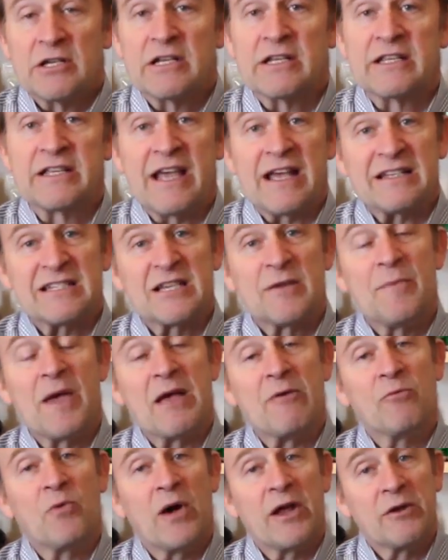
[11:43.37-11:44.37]

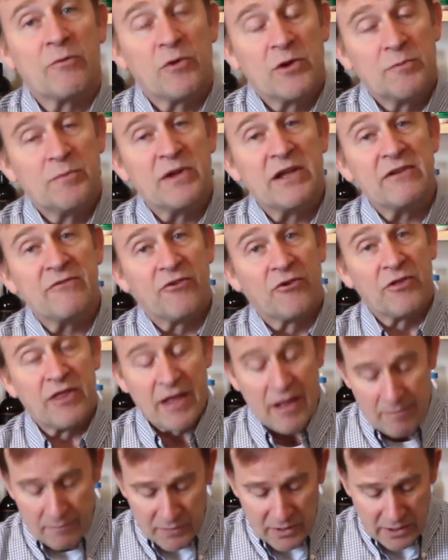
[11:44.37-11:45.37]
guesstimate what it would be for
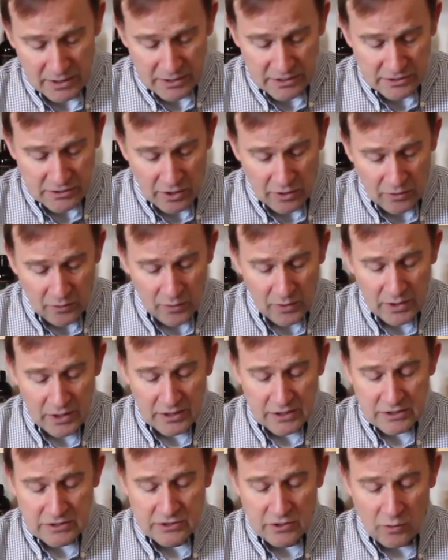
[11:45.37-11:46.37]
them. So
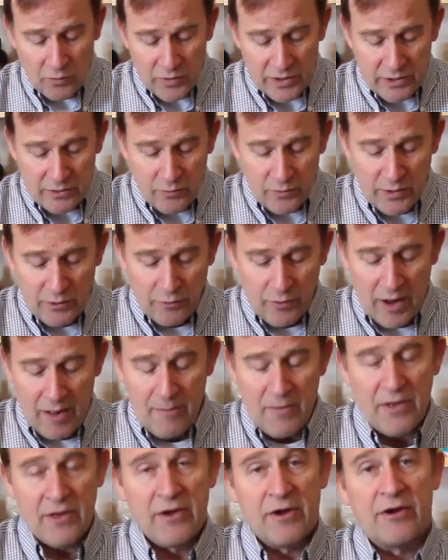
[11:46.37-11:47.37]
we
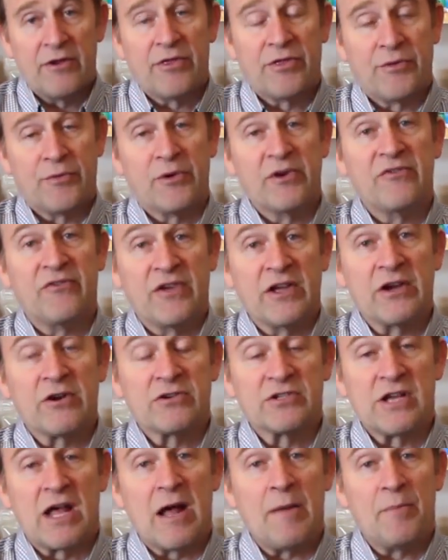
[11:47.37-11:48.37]
rub 3
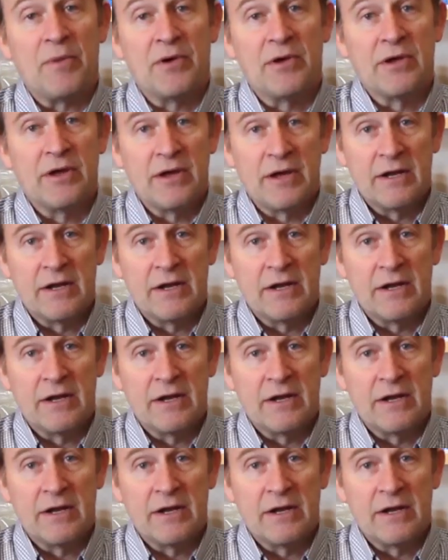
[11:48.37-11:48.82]
fingers up.